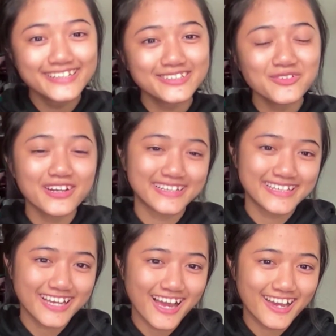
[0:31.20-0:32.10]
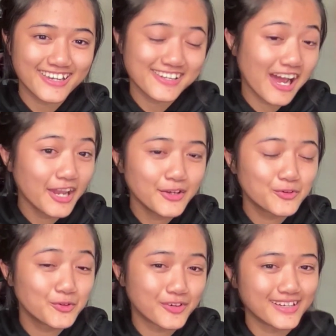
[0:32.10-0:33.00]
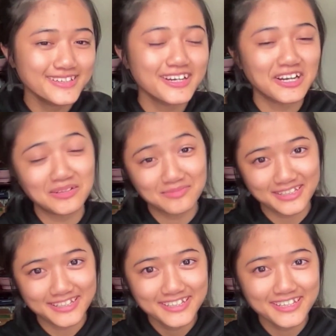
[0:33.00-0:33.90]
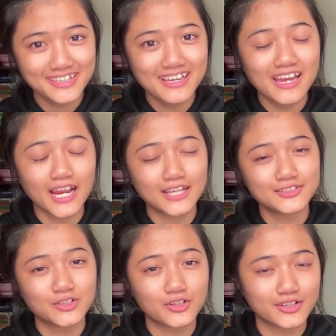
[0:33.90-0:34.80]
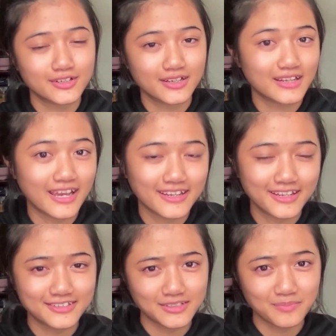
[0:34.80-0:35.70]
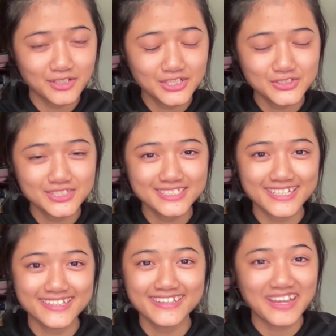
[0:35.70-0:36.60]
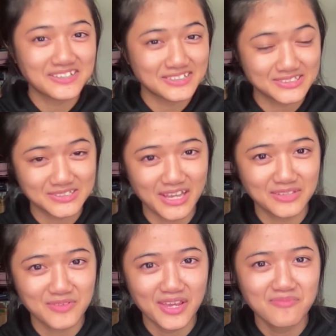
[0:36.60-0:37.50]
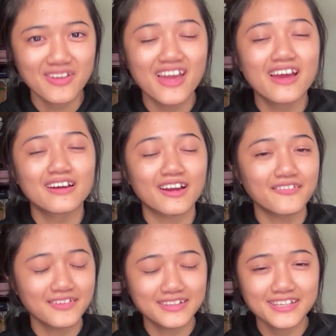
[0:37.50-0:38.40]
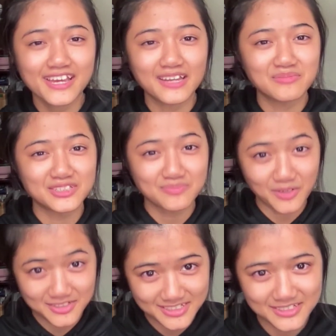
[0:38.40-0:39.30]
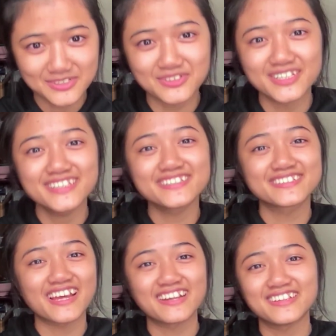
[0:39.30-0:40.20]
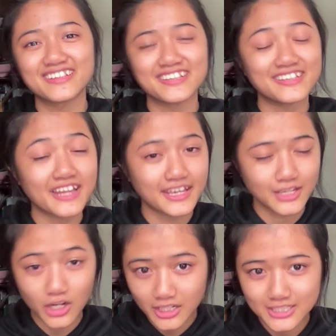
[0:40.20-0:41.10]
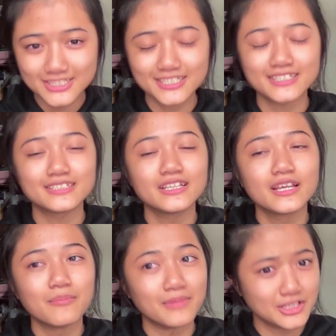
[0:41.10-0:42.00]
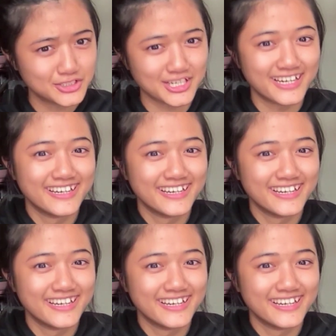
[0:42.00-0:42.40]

Sawaddeeka and hi everyone, I'm Lilik. I scored nine A's in P T three and ten A's in S P M. Currently, I'm a sponsored student studying in a college in Malaysia.